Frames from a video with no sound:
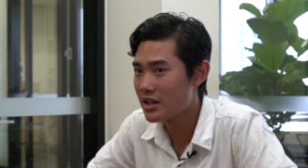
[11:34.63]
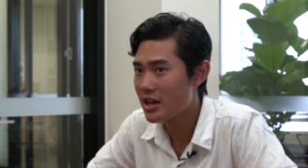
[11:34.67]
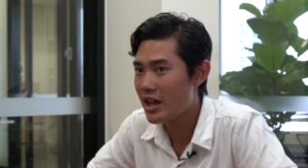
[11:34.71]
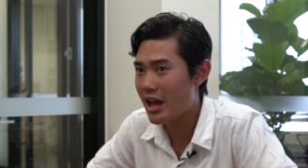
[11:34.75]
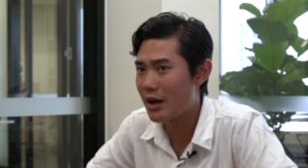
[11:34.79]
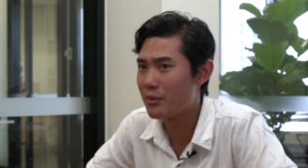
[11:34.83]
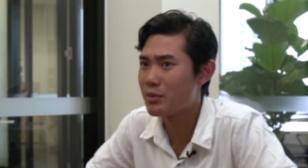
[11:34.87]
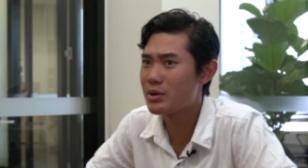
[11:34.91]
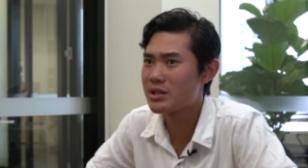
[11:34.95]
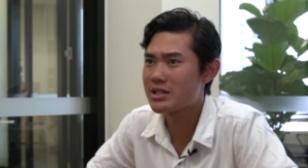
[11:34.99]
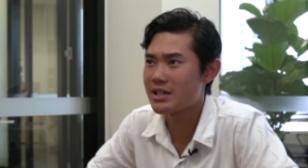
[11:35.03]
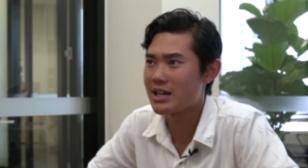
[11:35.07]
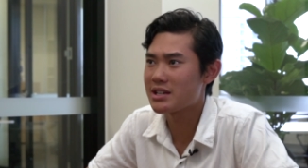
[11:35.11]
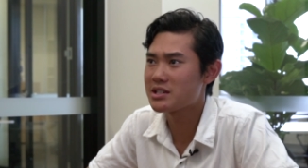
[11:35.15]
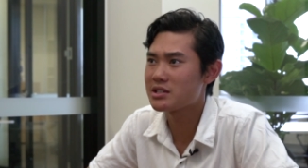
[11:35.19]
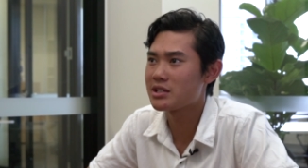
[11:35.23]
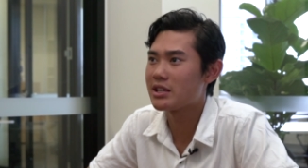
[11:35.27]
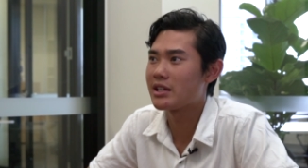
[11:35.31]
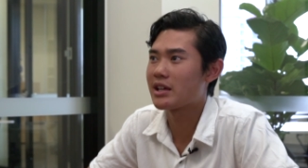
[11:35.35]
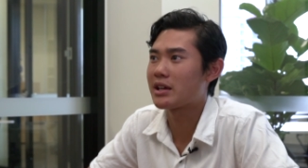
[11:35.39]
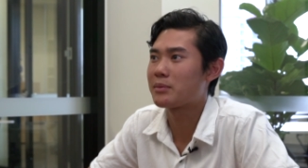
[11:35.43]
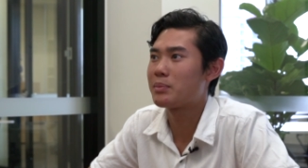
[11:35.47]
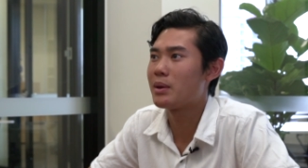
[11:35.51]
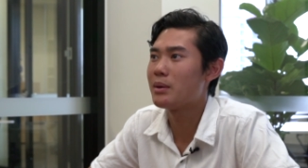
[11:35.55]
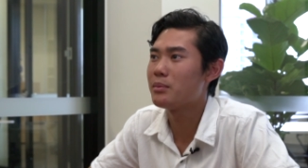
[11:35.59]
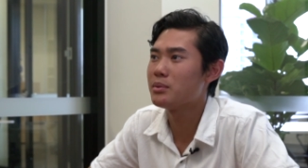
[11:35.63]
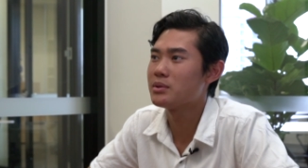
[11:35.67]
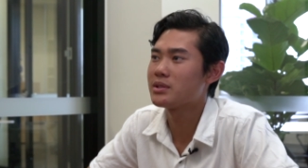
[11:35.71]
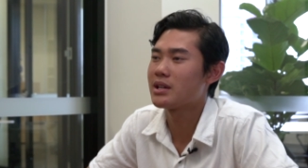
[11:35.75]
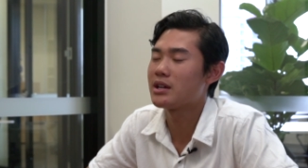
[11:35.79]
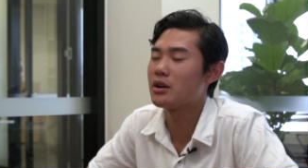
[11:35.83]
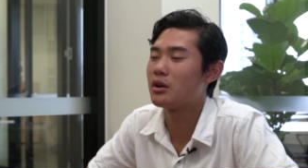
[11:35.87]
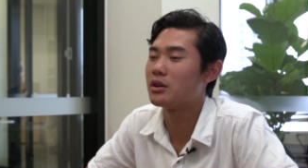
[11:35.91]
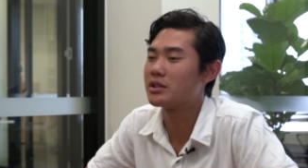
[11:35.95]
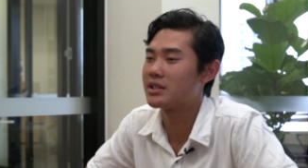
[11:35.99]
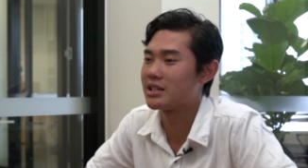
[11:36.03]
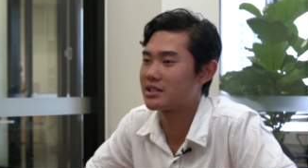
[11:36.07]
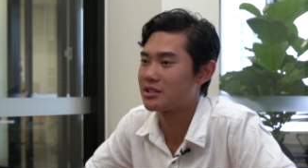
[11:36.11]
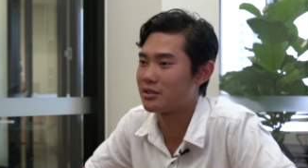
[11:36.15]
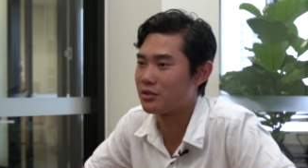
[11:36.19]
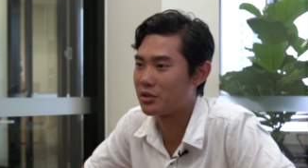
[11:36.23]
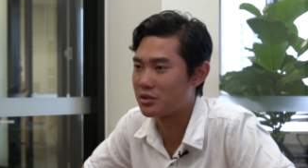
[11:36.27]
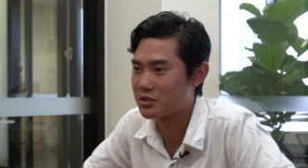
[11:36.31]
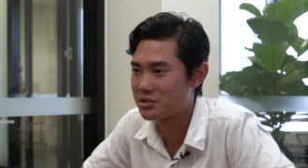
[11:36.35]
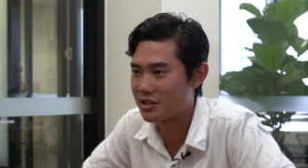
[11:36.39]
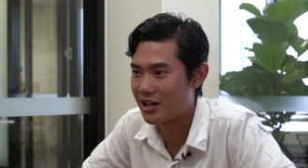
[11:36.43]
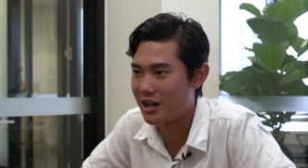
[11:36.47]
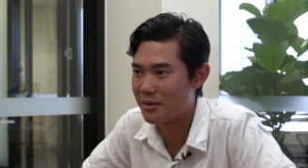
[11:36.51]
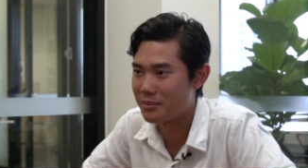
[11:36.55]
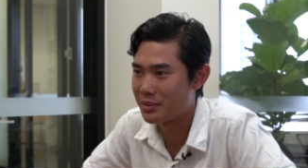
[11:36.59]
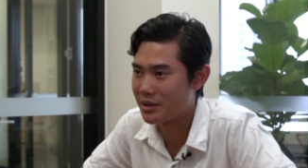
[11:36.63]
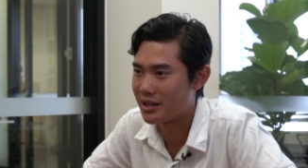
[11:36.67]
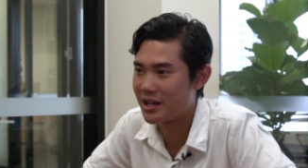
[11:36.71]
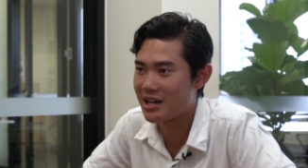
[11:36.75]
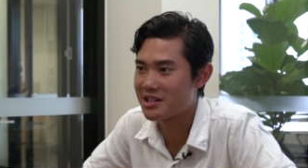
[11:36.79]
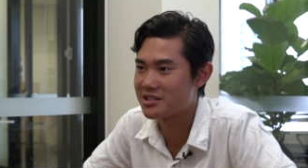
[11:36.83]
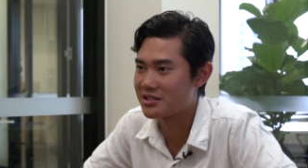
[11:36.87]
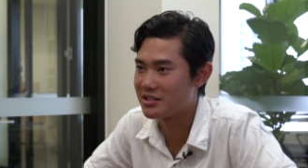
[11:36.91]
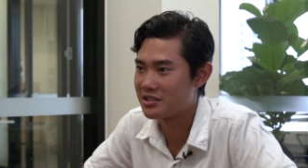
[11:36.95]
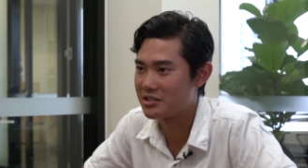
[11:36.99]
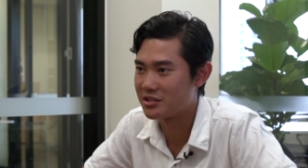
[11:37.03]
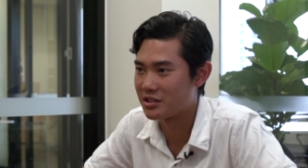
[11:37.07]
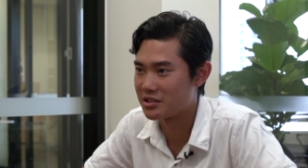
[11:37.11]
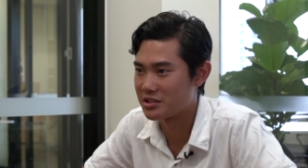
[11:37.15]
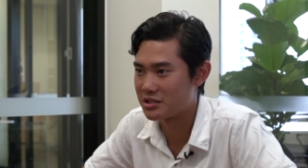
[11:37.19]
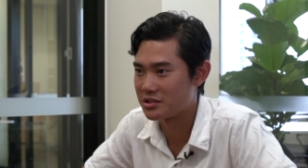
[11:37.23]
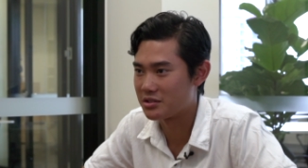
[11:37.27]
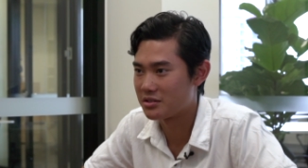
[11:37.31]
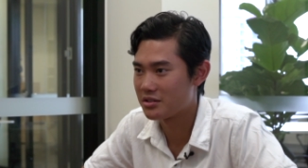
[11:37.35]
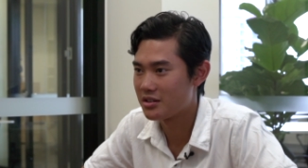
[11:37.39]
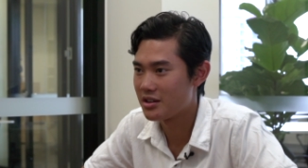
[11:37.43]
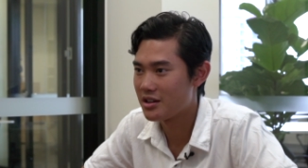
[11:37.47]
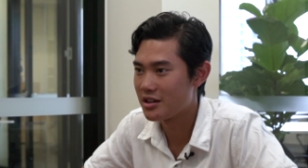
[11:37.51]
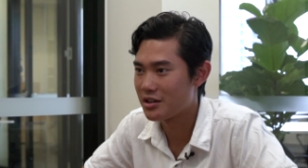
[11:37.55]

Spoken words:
And which actually, like people say, it takes a long time, but it actually doesn't,